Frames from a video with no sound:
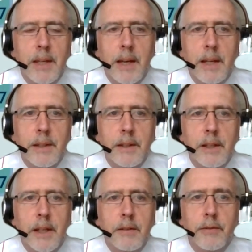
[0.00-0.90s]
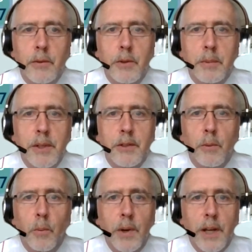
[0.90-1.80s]
And the phone number is
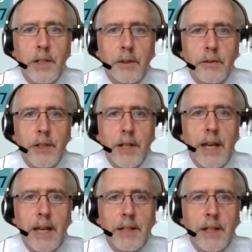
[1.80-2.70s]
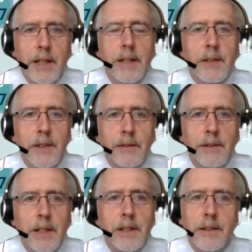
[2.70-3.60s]
1800 80
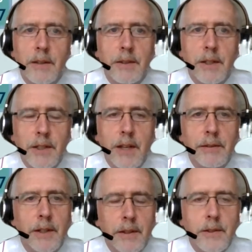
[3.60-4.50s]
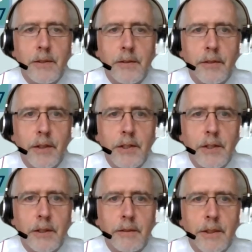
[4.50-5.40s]
70 77. And this is a free
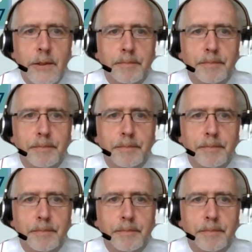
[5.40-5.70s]
service.